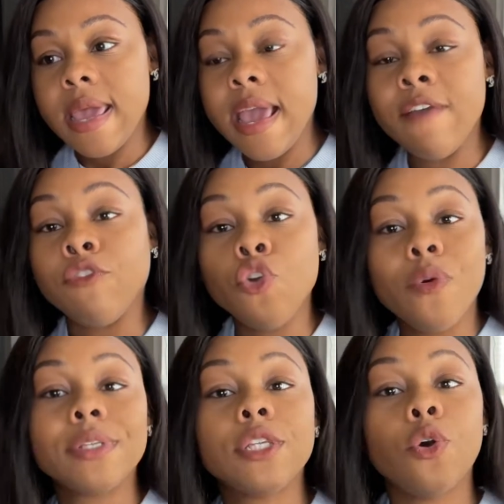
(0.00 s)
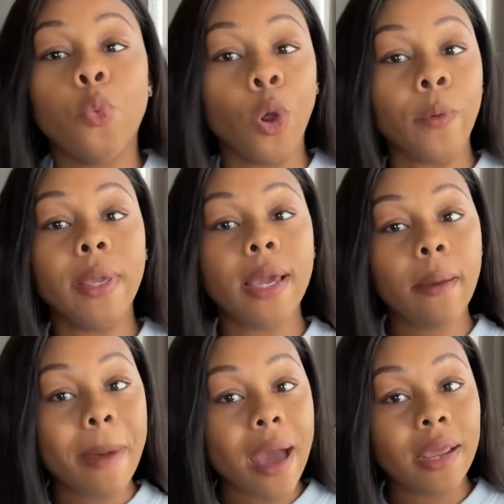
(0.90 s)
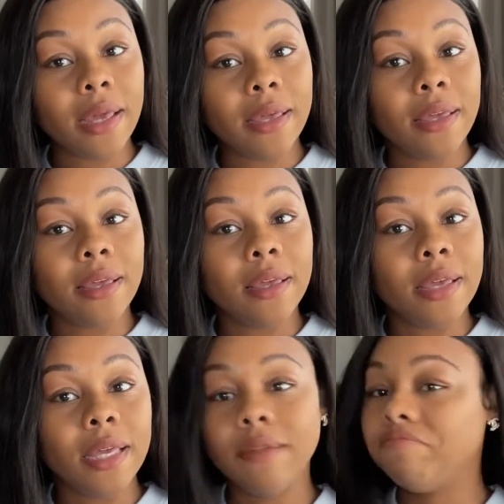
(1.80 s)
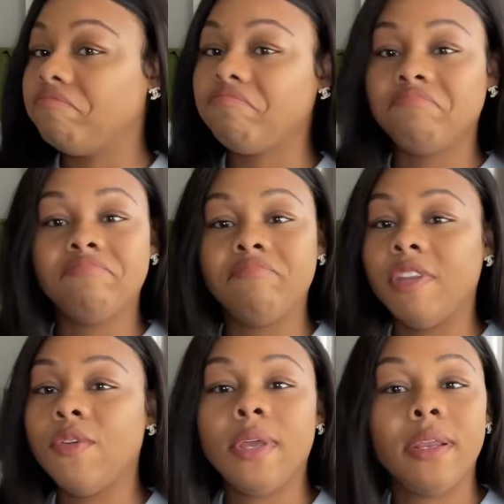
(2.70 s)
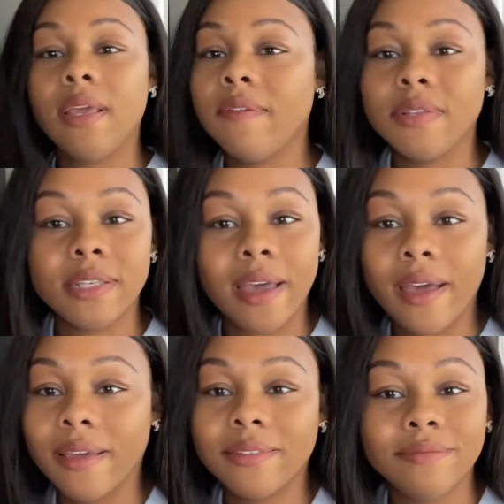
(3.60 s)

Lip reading: if you are still worrying about it, you didn't give it to God.